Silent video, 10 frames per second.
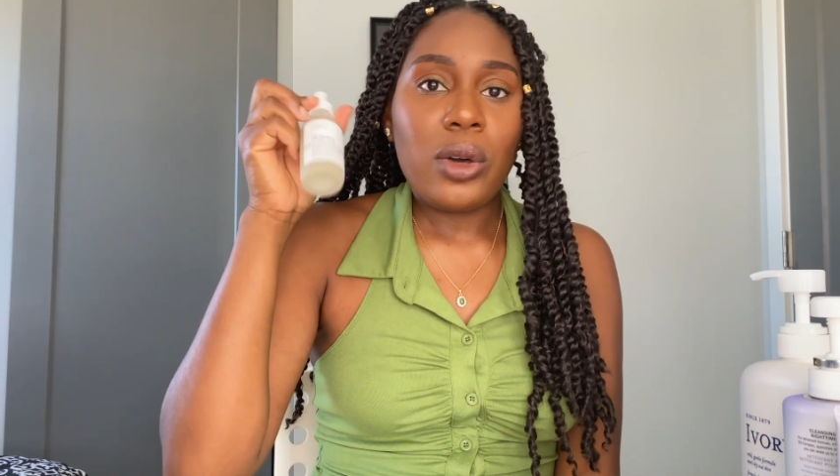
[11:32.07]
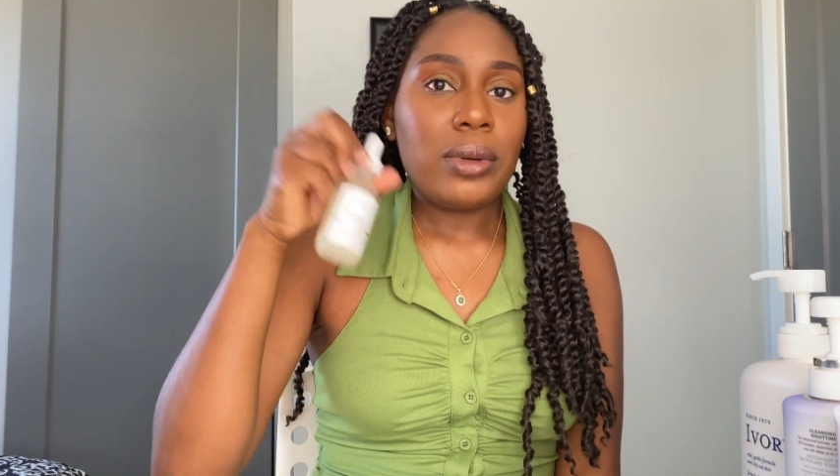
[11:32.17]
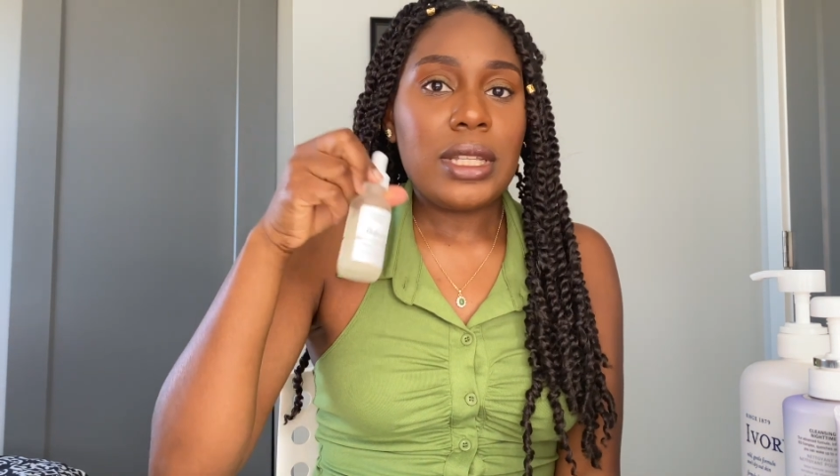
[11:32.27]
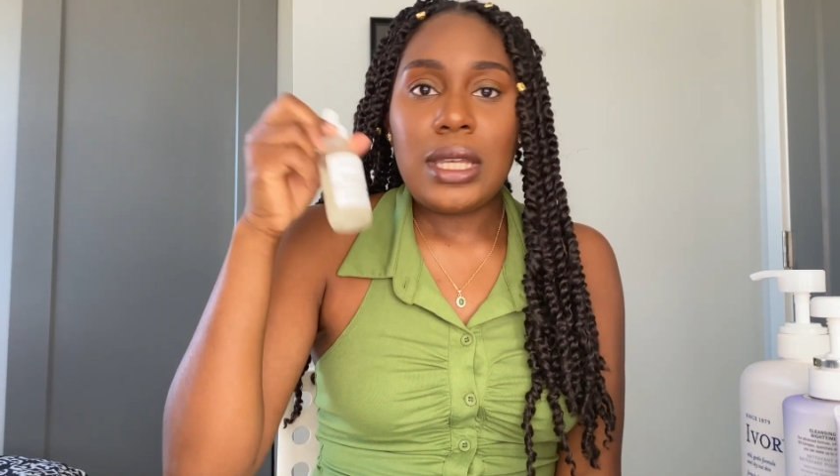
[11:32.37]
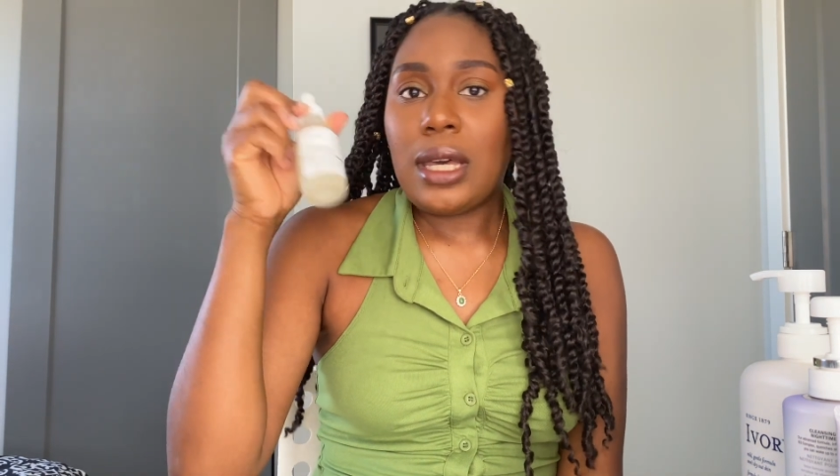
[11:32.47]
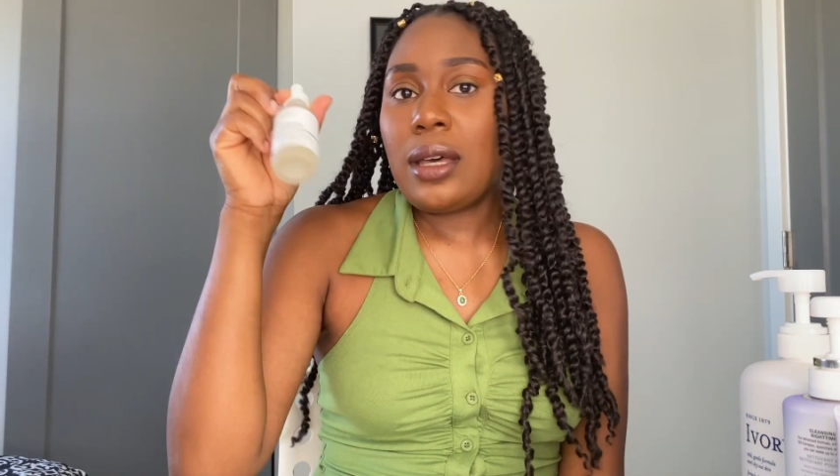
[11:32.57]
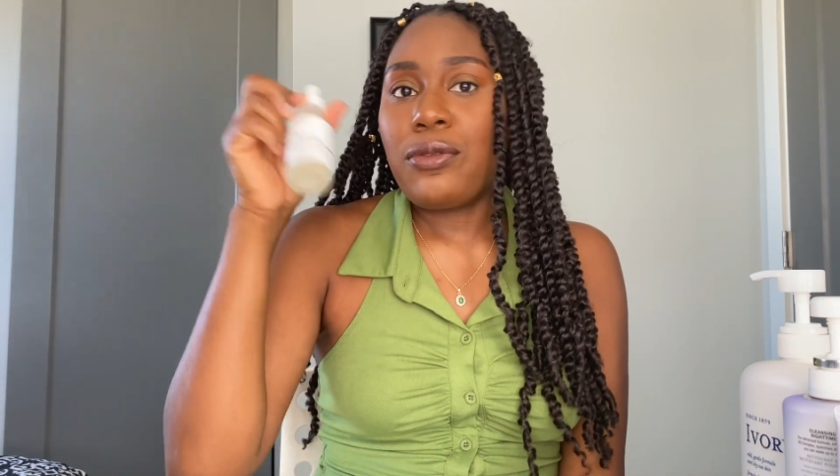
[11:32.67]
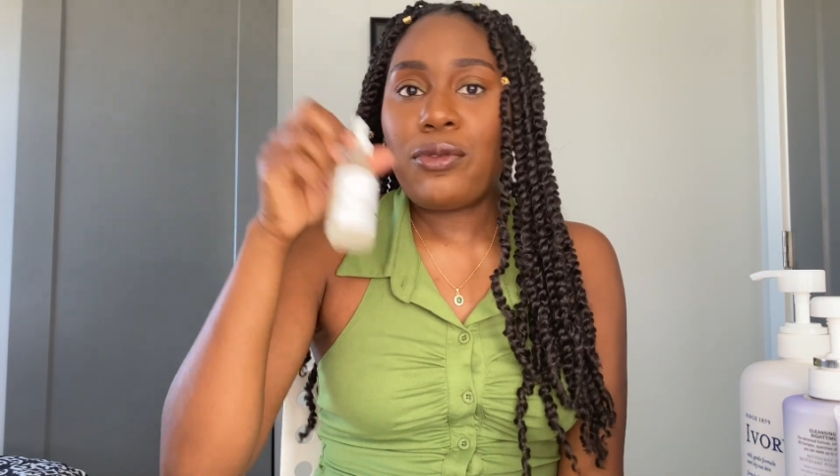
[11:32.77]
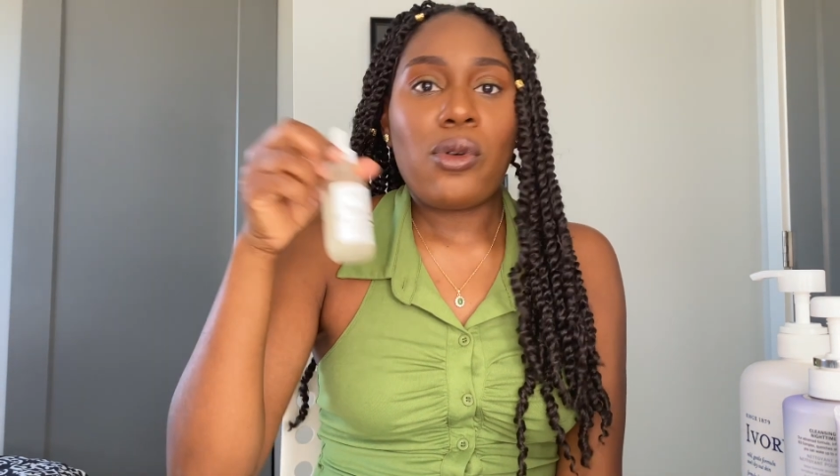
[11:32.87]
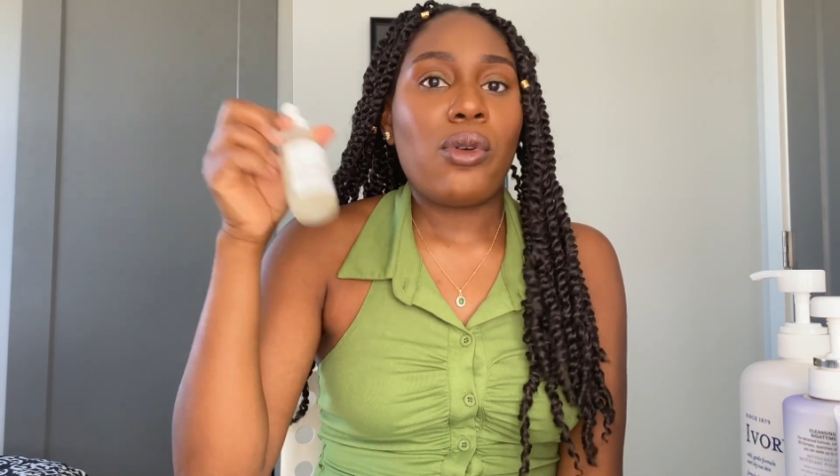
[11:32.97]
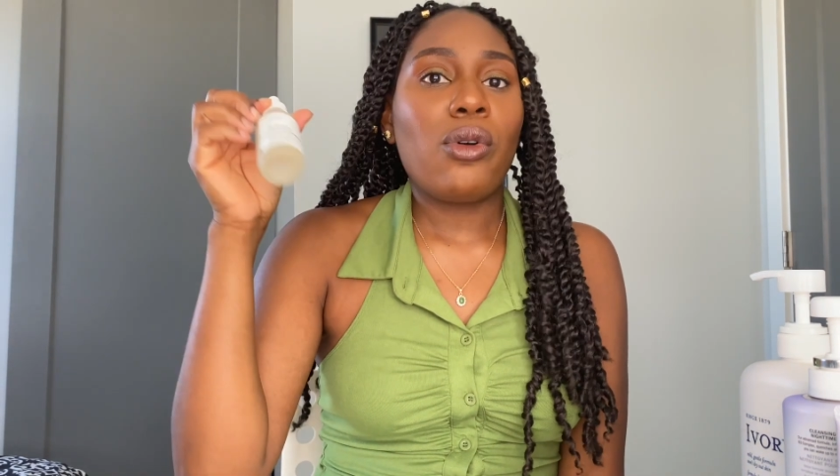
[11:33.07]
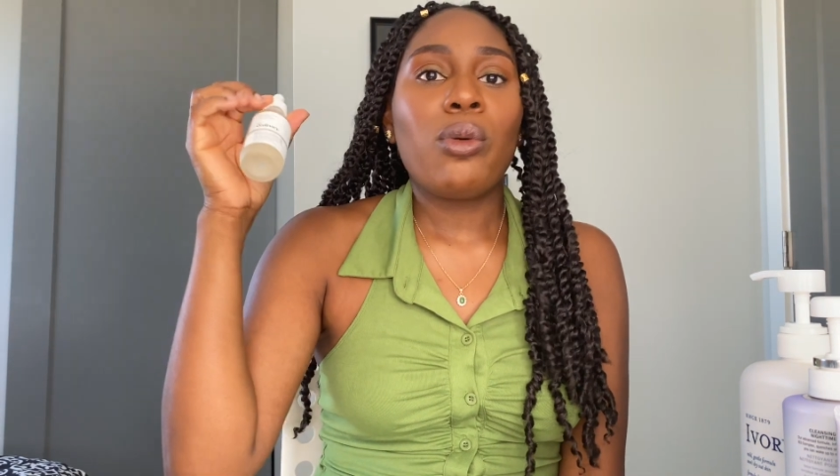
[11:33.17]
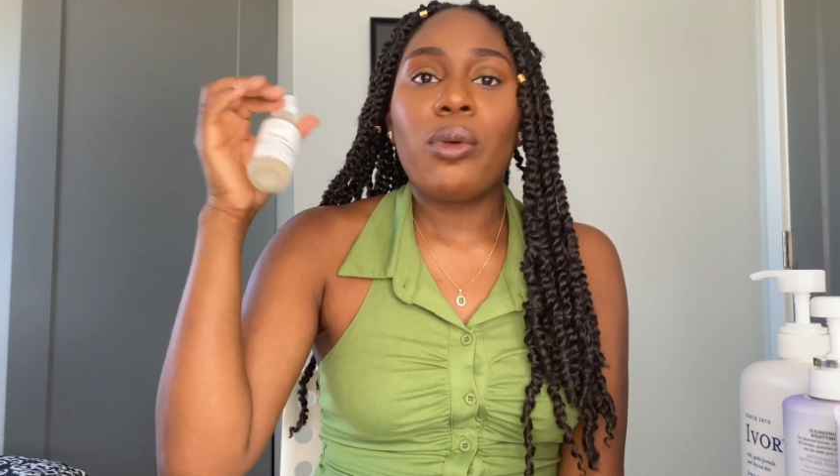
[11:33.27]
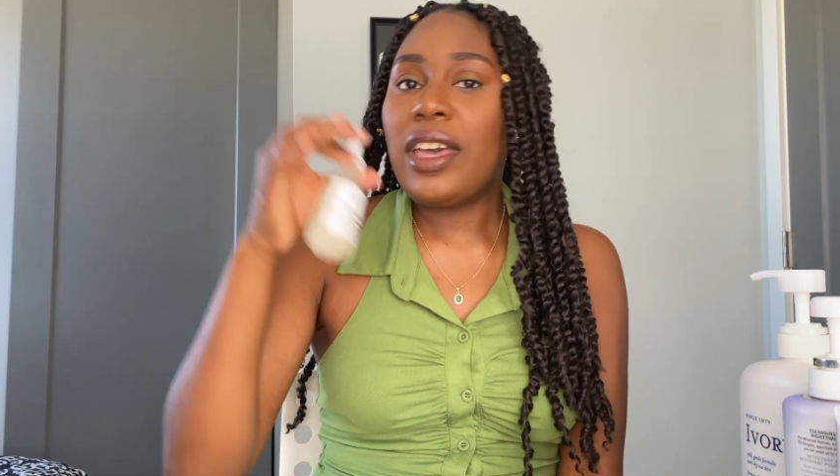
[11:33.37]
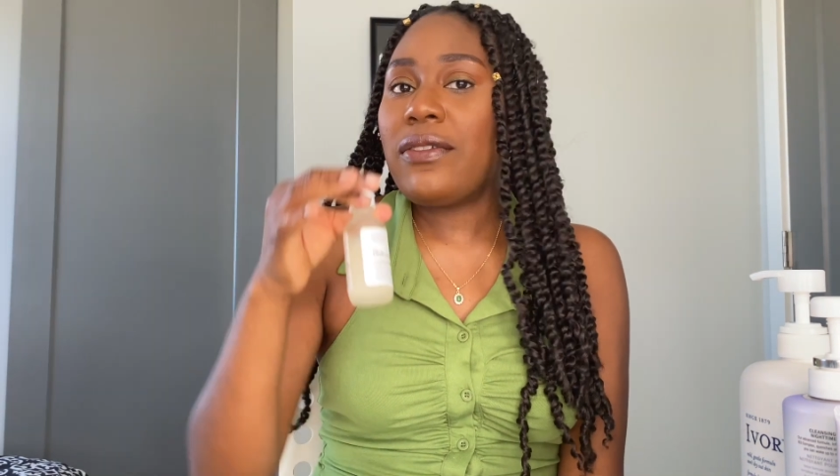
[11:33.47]
winter, fall,
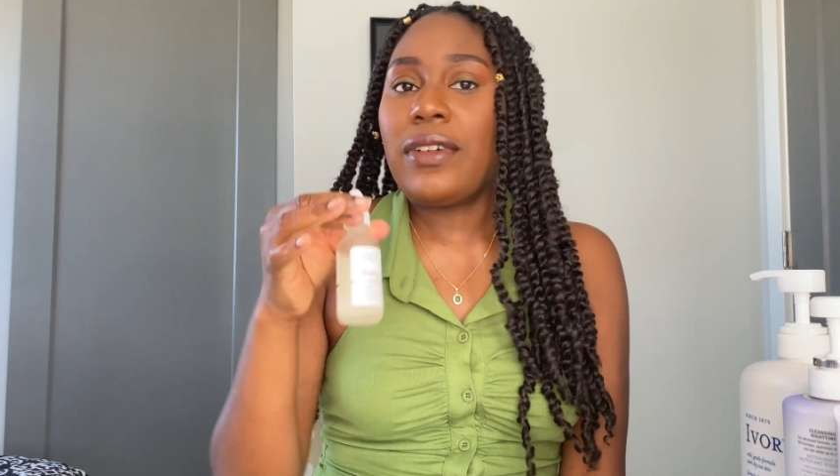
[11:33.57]
whatever.